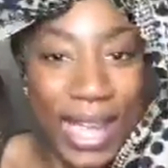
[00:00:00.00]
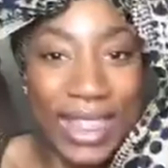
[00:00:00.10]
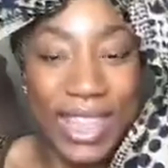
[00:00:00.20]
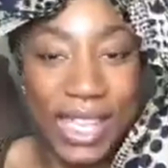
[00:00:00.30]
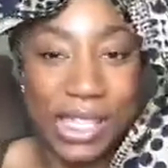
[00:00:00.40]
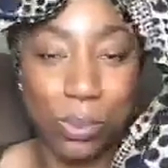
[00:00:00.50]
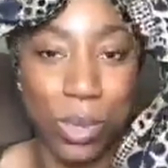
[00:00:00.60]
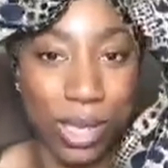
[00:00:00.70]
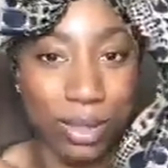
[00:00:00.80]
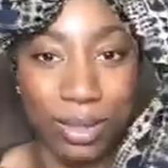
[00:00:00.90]
this
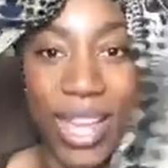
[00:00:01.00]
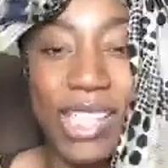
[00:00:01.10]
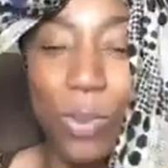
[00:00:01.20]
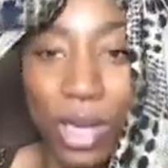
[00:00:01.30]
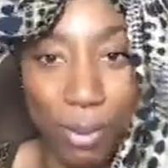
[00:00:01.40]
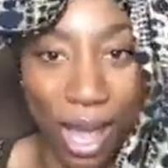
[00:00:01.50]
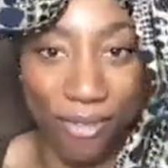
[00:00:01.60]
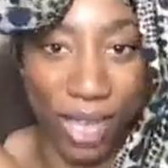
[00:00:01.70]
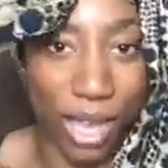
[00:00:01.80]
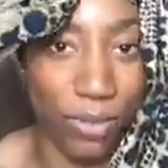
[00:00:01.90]
one is one of my
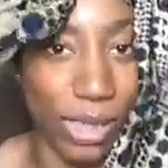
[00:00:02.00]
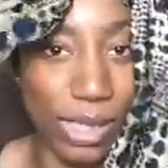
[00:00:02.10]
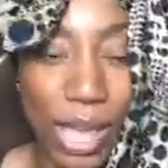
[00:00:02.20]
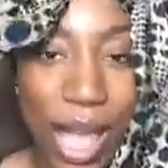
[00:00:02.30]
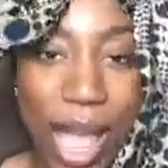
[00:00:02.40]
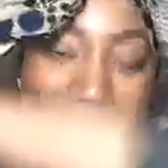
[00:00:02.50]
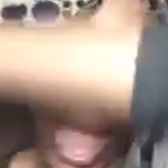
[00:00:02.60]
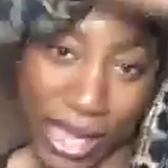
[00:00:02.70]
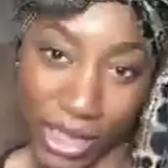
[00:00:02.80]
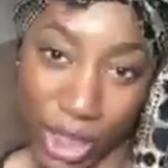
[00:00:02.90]
favorites.
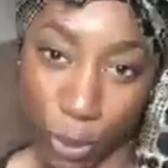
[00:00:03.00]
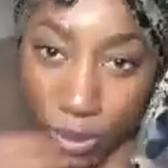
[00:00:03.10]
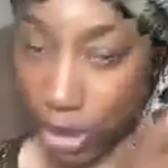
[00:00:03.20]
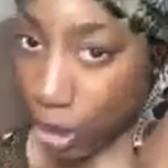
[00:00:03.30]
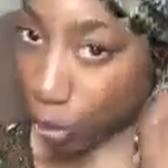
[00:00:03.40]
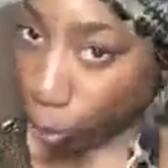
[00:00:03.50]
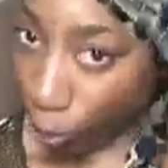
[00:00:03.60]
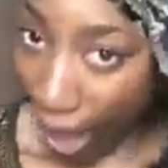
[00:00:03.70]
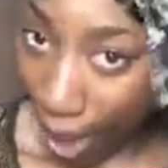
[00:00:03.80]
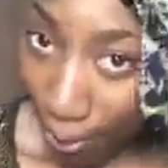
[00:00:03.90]
I literally just
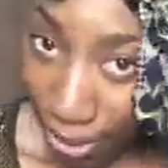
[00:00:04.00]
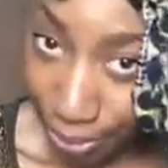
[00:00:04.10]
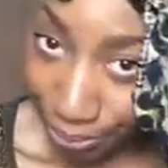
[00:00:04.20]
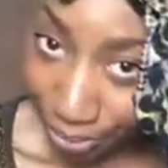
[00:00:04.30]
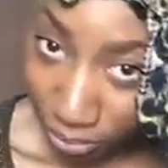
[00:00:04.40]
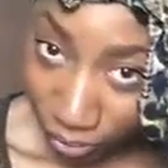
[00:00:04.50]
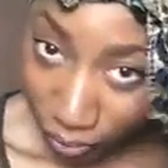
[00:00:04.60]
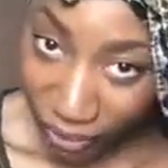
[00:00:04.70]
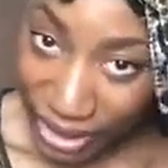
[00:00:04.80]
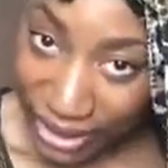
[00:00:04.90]
wrap
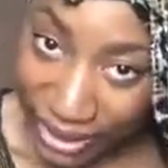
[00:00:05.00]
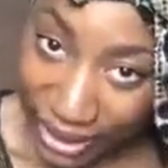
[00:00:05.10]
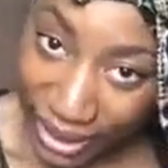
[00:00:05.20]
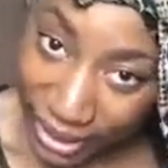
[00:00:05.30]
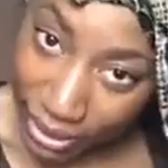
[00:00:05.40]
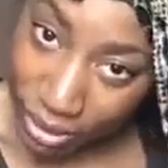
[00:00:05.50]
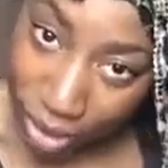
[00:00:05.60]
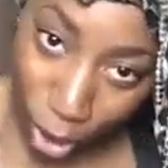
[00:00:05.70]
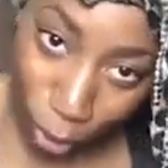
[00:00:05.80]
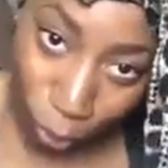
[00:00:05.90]
the end
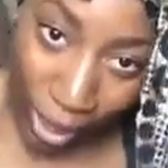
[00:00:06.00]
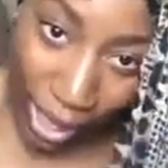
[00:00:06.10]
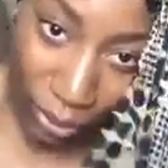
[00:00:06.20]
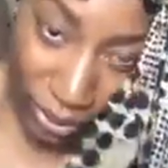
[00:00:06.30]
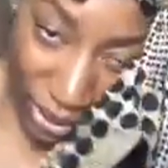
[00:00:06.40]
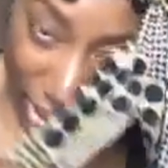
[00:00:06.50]
around the